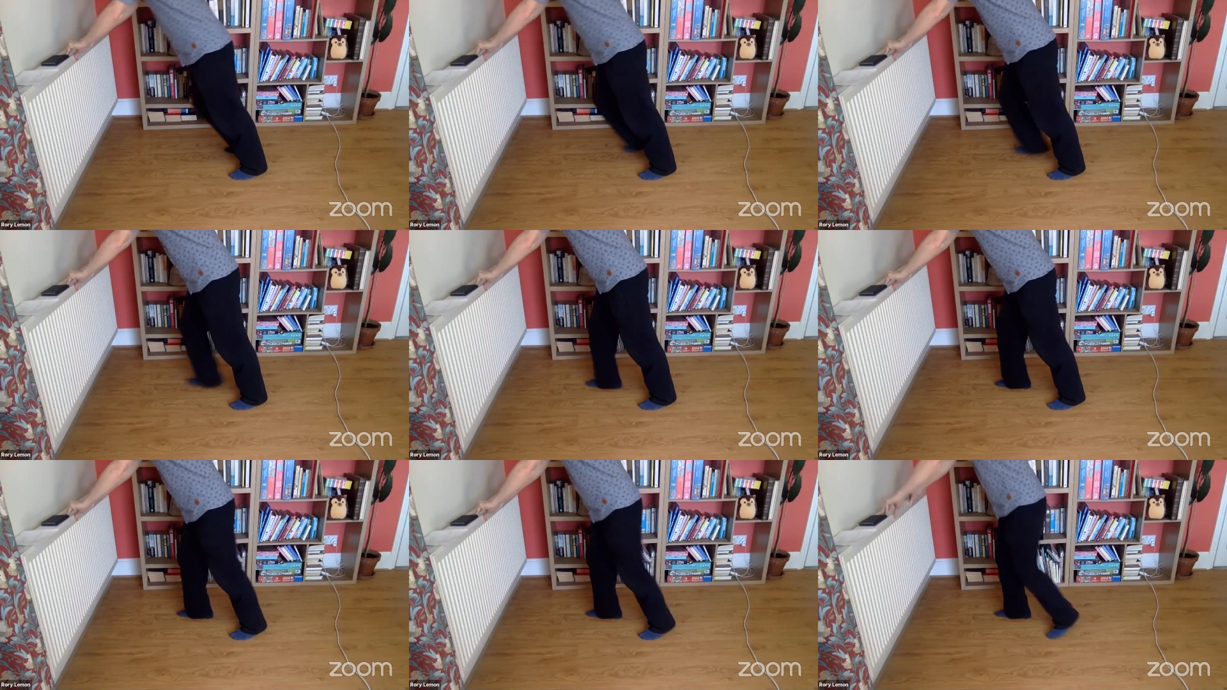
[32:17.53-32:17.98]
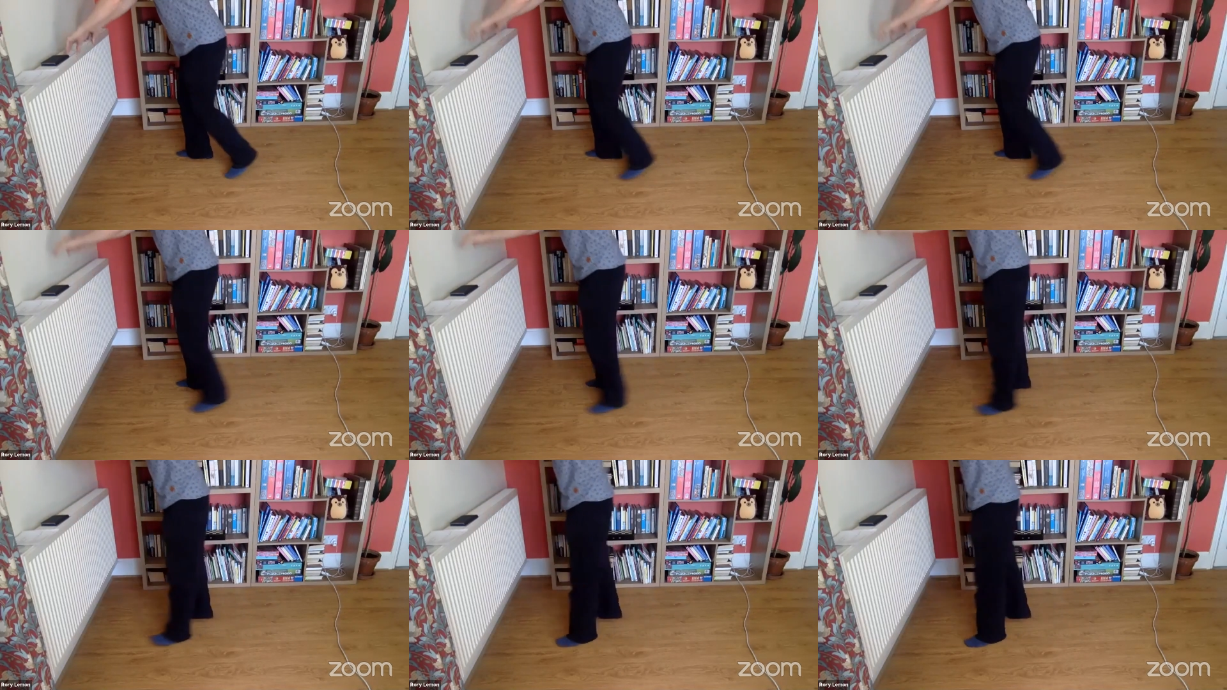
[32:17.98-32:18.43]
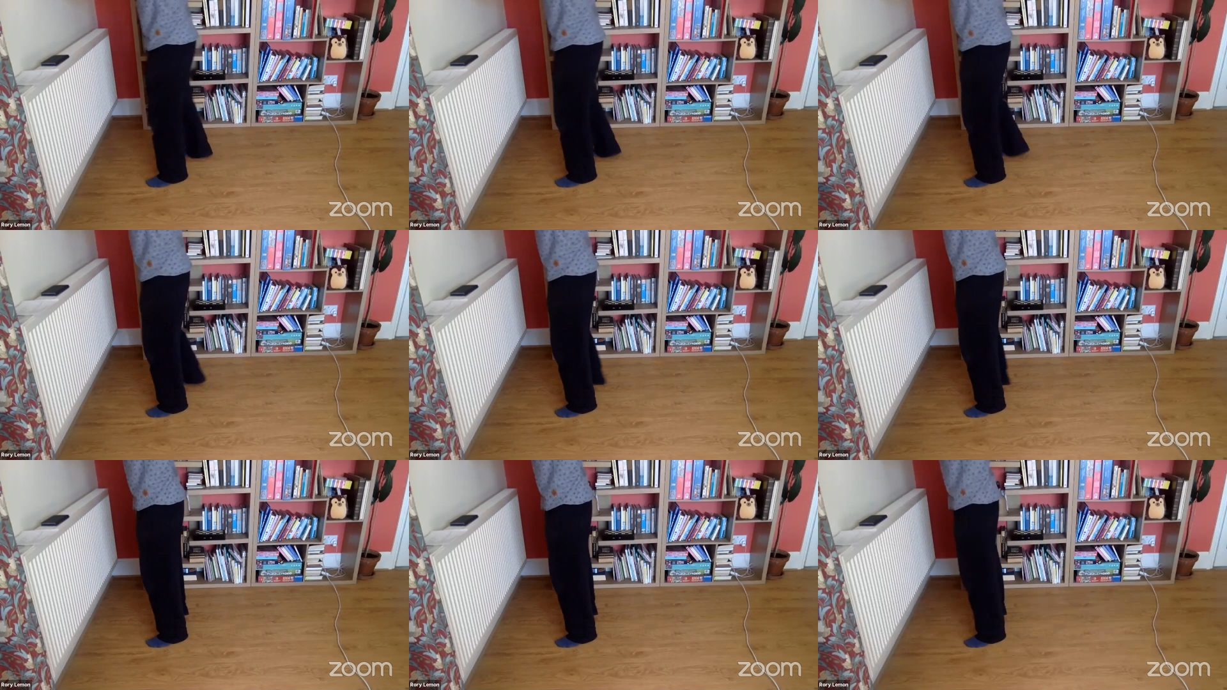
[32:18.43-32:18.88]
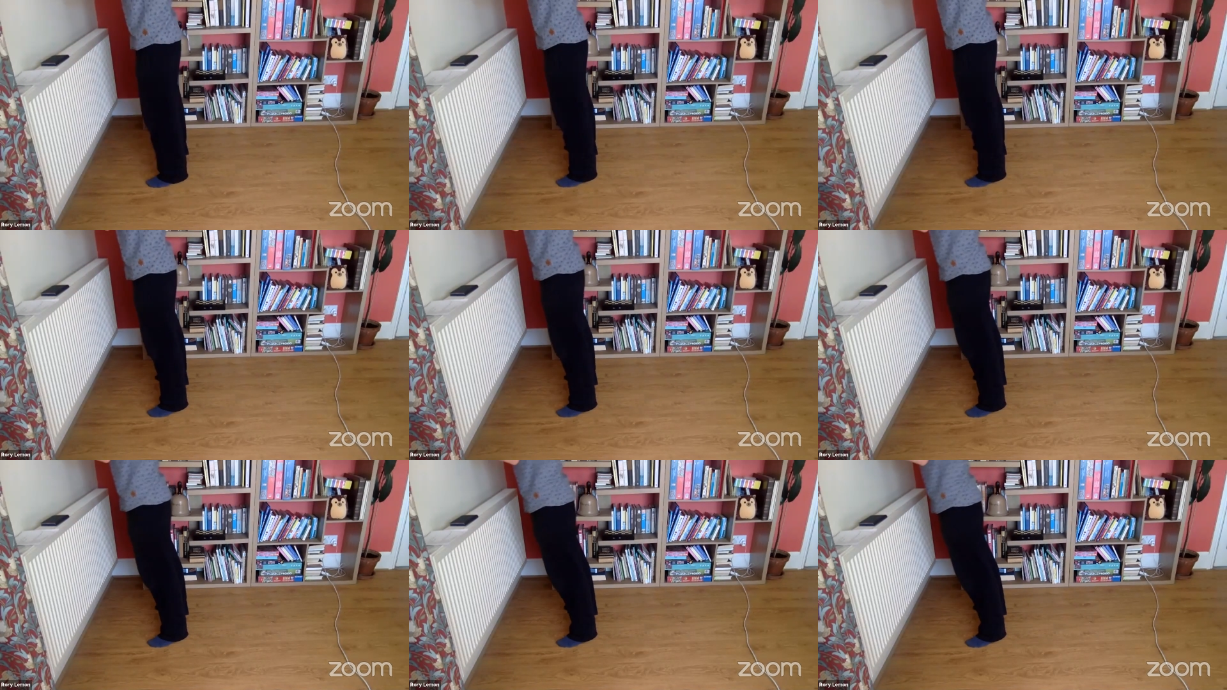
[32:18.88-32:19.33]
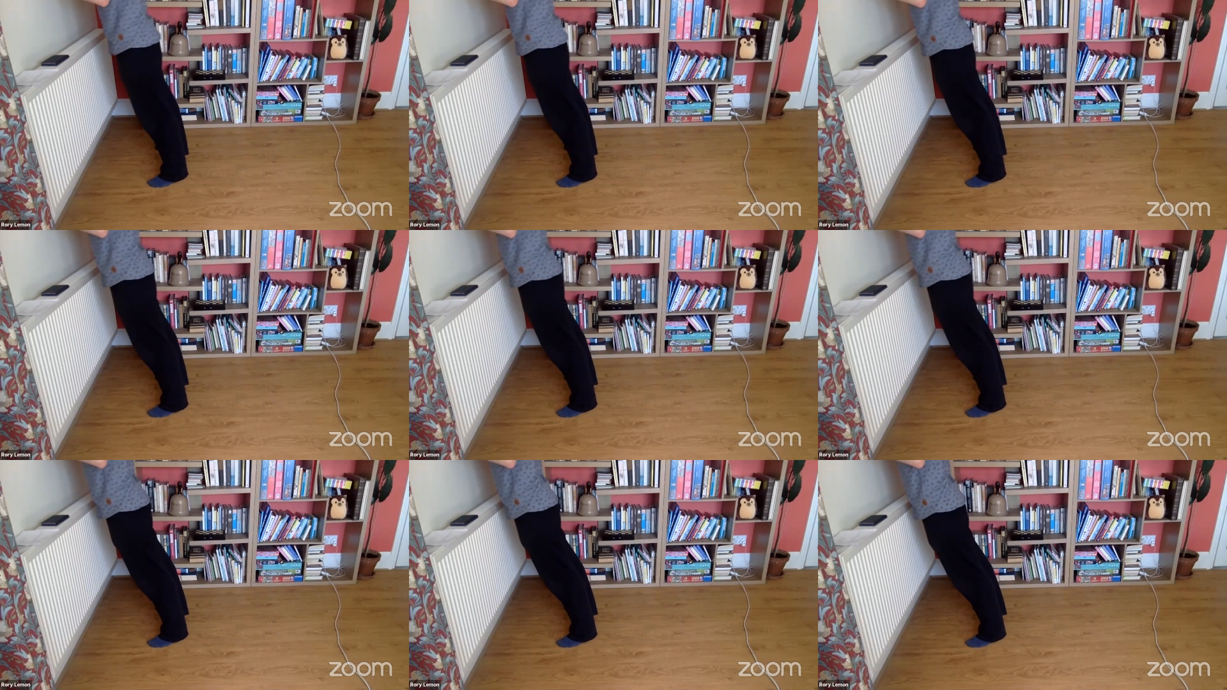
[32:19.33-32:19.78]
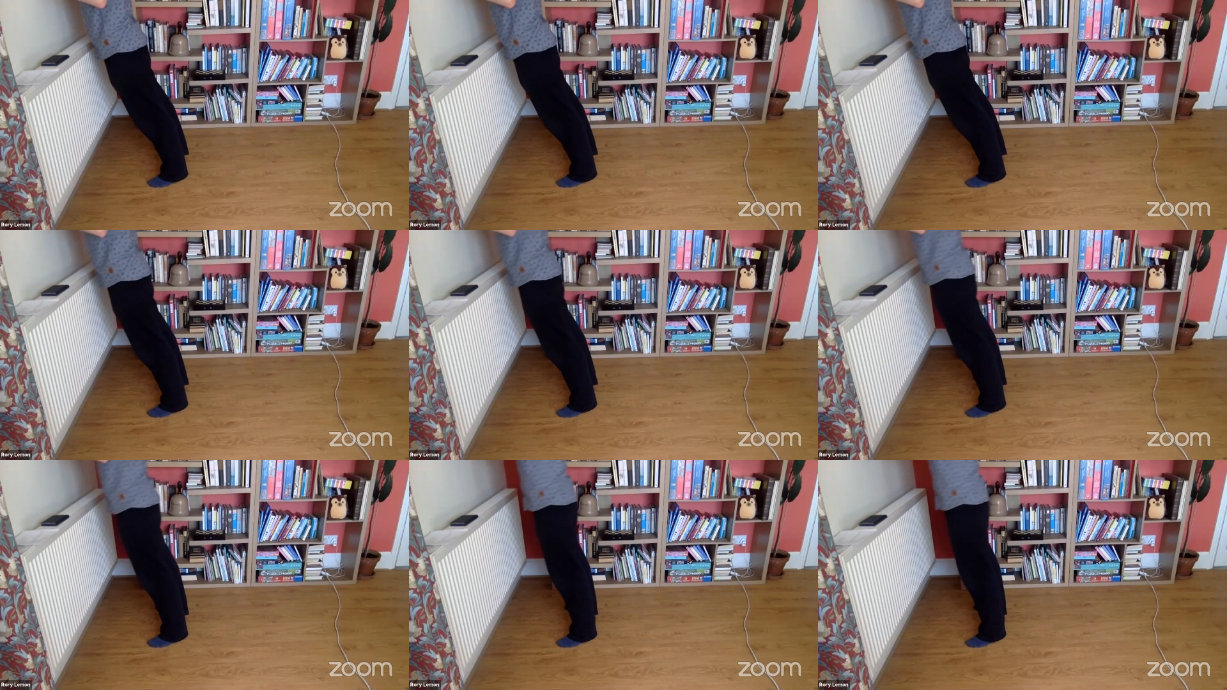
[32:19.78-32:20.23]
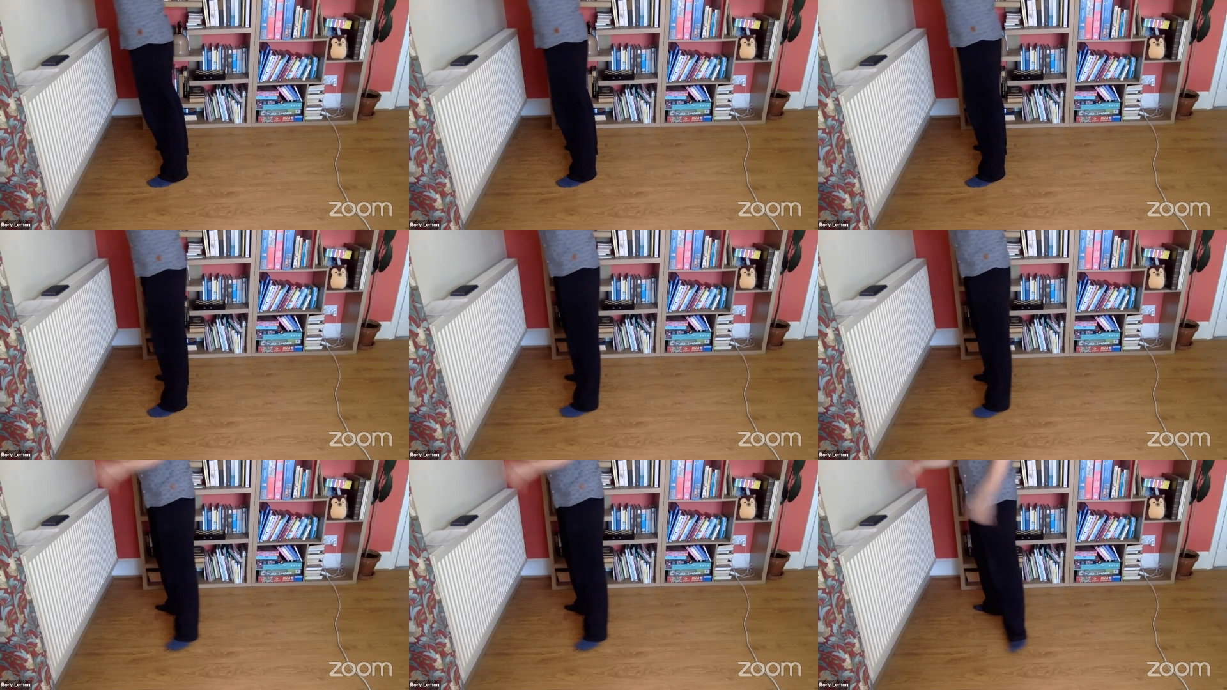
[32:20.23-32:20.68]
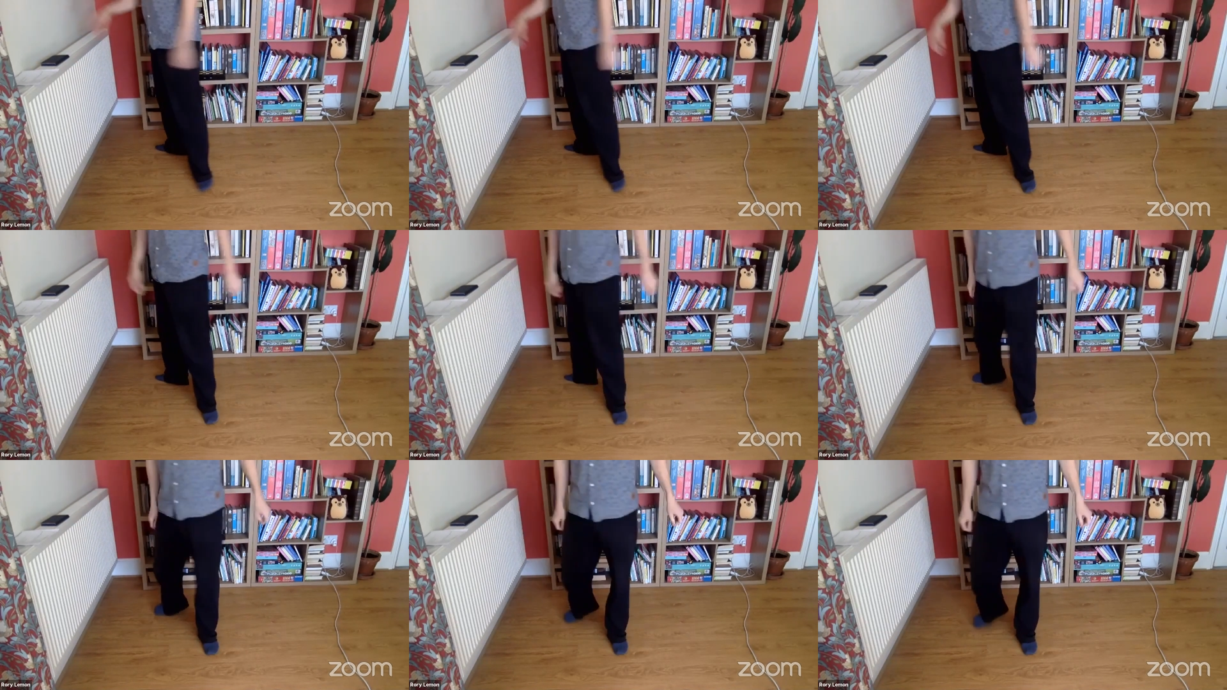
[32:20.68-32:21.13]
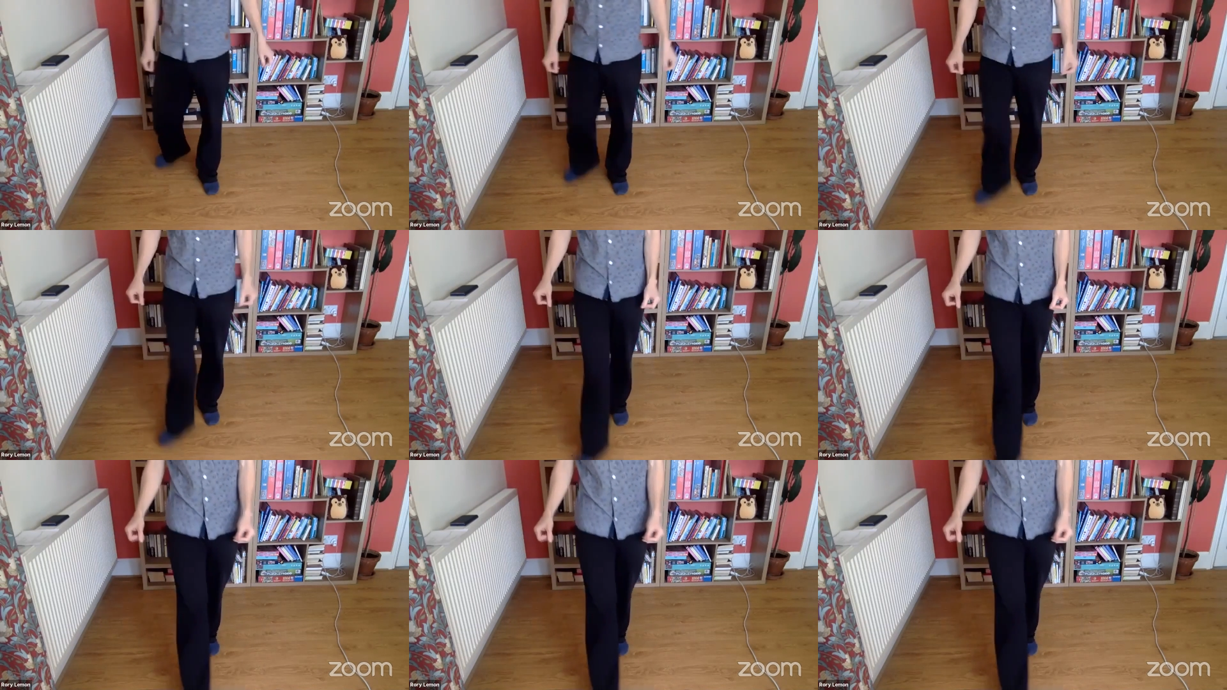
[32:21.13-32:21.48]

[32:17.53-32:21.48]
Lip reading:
(no speaker visible)